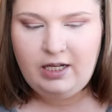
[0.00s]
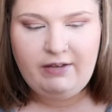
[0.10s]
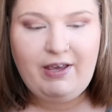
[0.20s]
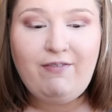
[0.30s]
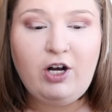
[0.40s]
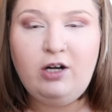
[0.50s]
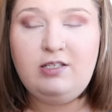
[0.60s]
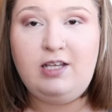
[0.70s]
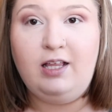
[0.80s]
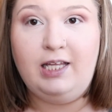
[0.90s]
If you haven't heard of
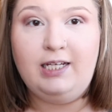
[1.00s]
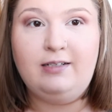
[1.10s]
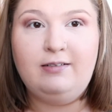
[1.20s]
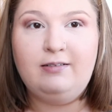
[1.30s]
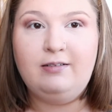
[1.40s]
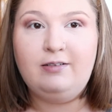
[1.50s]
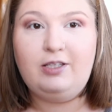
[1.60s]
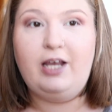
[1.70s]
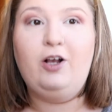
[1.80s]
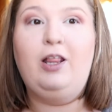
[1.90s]
Skillet,
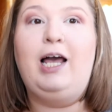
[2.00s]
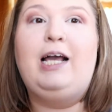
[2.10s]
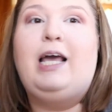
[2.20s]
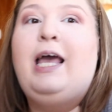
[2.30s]
they're like